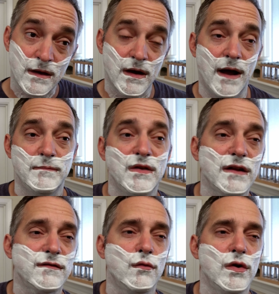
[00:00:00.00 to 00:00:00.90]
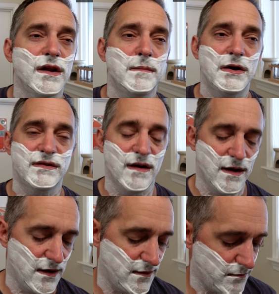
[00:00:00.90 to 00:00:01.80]
I'm not so worried about
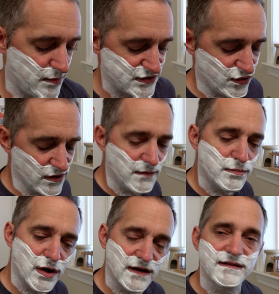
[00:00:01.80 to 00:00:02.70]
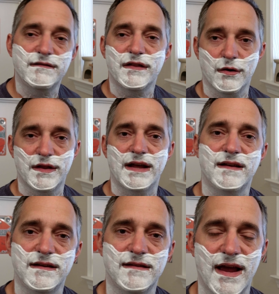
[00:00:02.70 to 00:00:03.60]
petroleum products, even though that
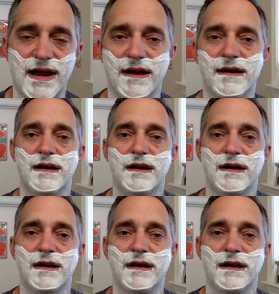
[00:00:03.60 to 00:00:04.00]
is a